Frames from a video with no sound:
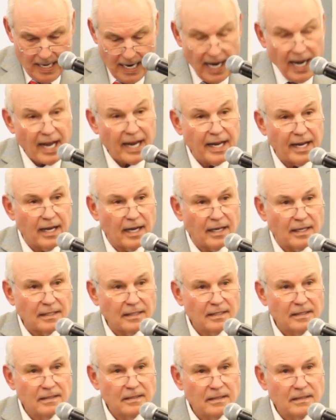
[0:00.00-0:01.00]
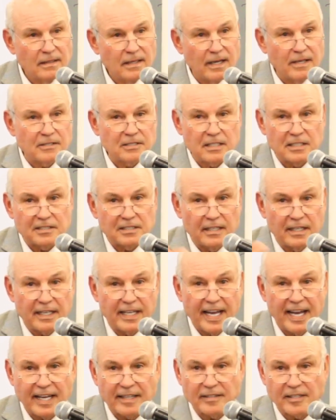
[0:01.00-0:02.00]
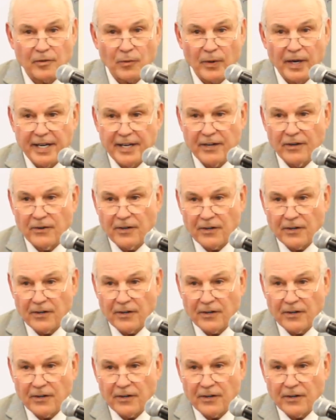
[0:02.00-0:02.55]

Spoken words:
I was listening to Catholic radio.